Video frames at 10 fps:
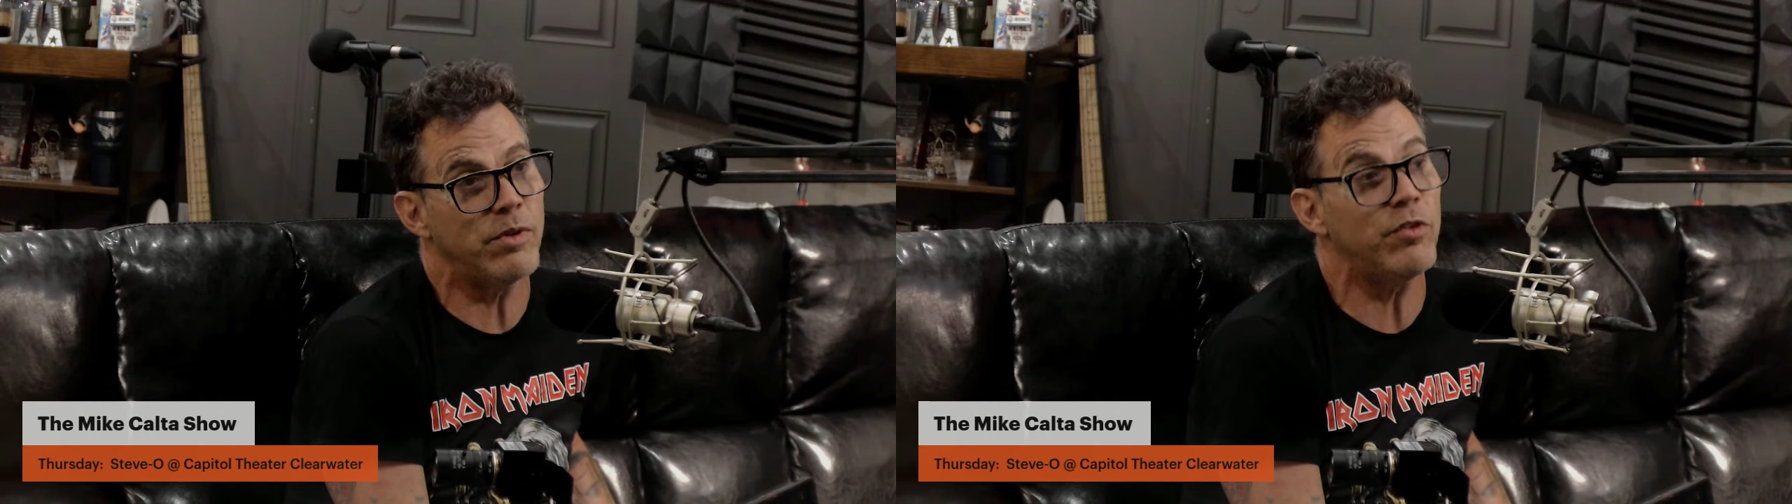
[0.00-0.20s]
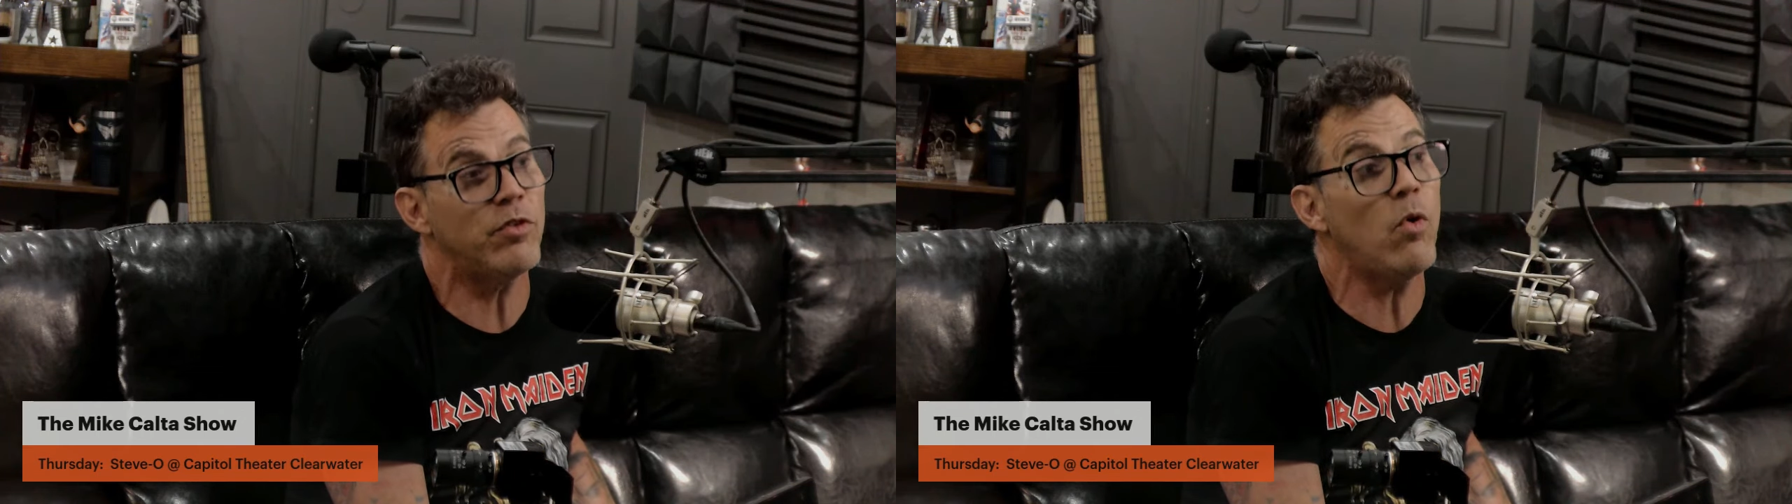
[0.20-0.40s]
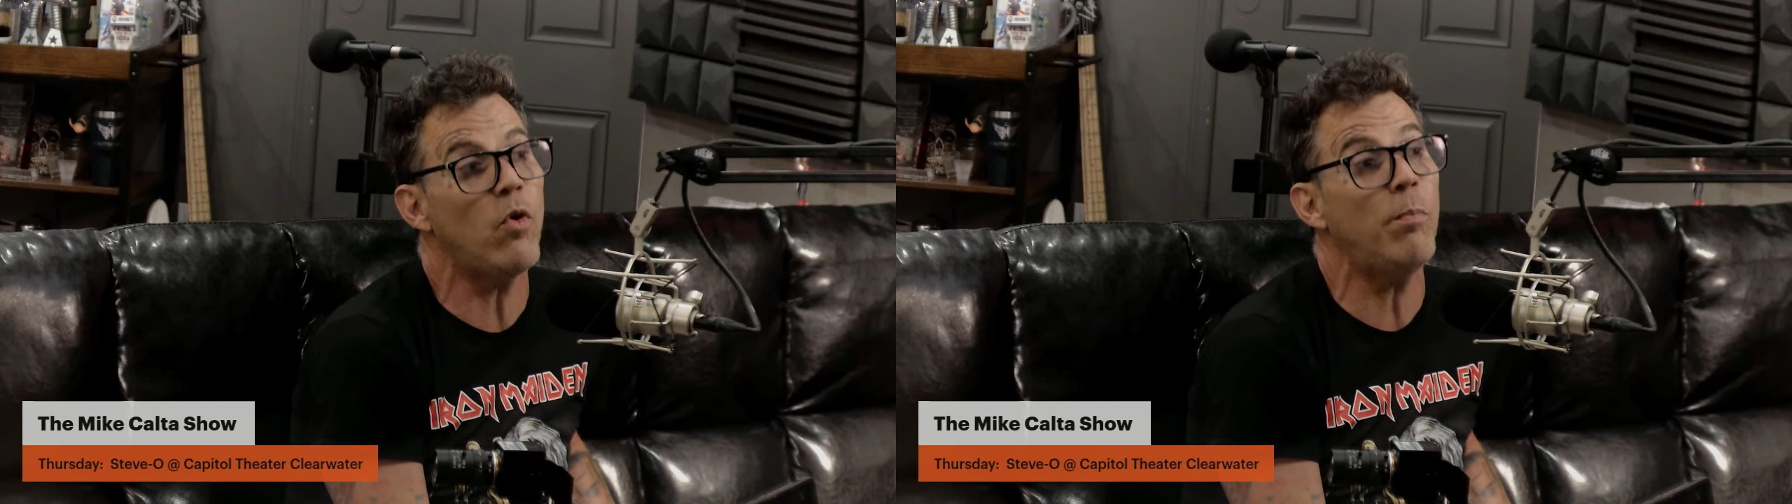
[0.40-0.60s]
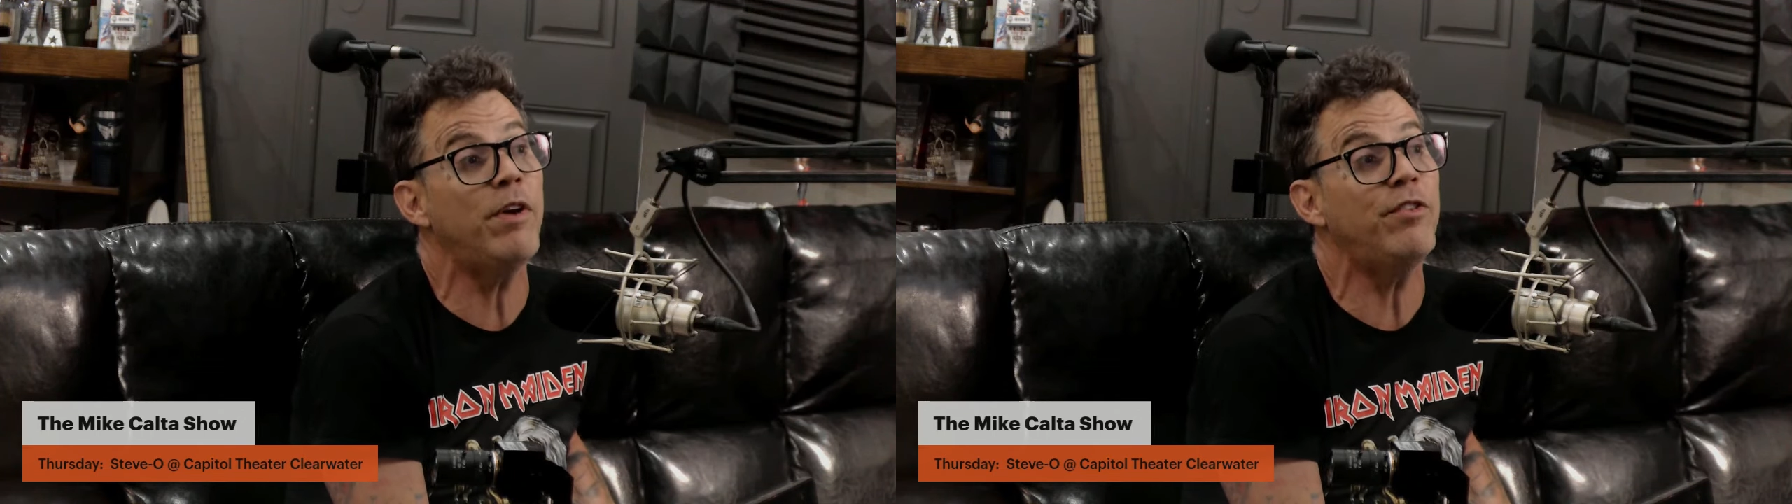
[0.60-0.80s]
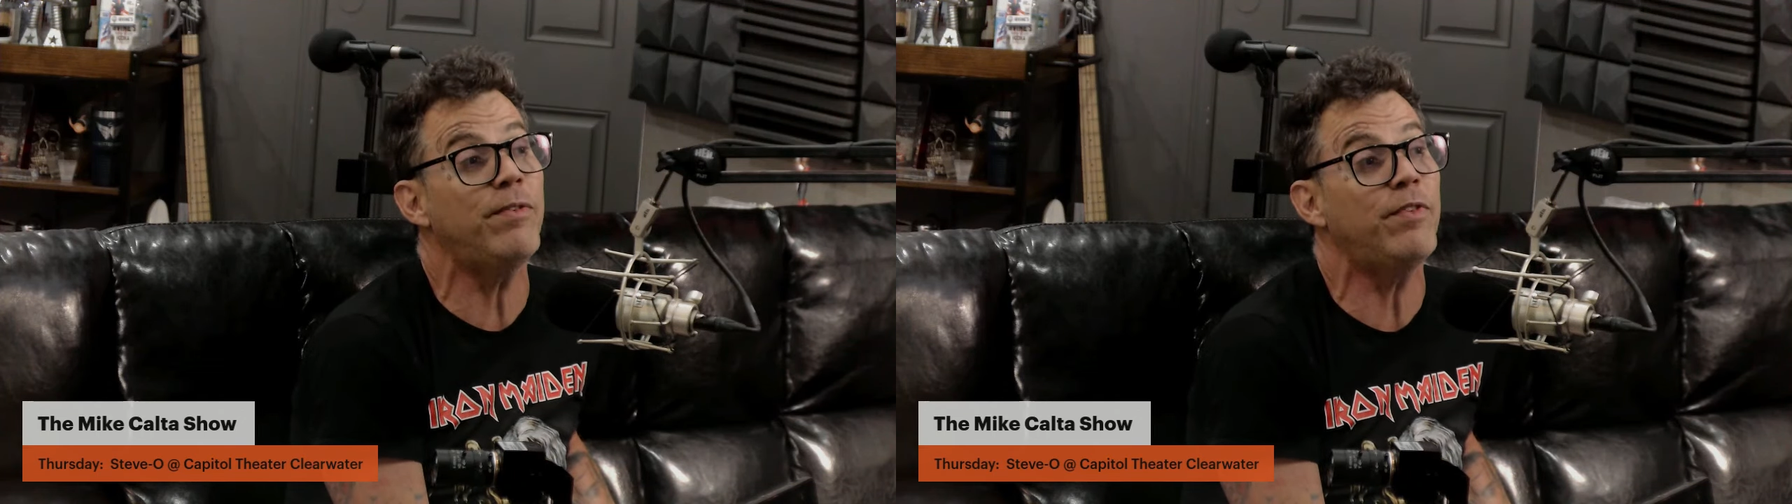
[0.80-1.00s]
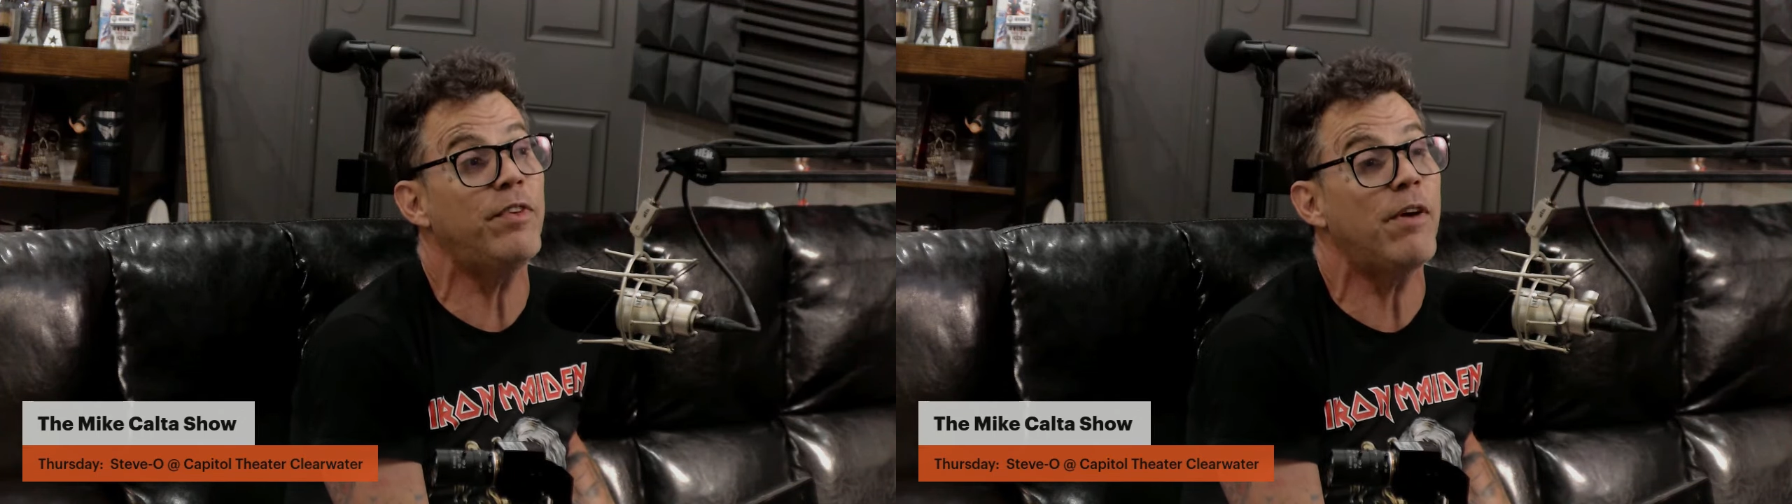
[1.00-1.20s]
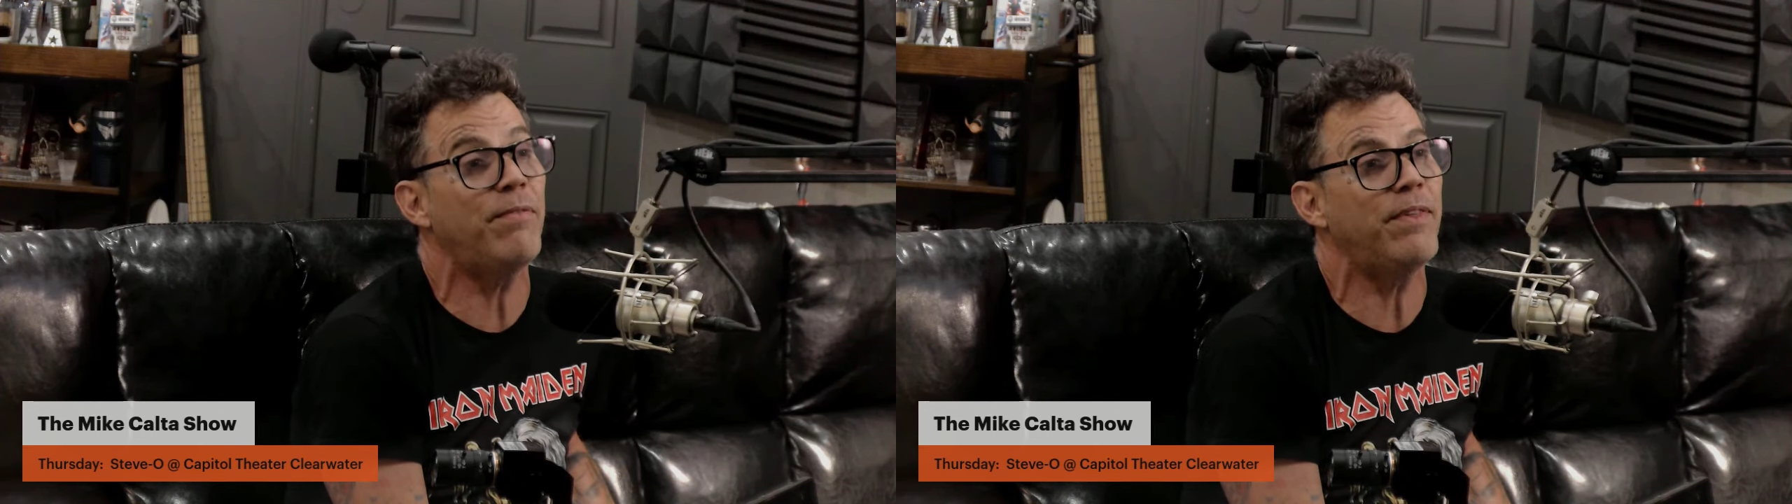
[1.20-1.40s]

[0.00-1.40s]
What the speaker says: There's a whole bunch of stuff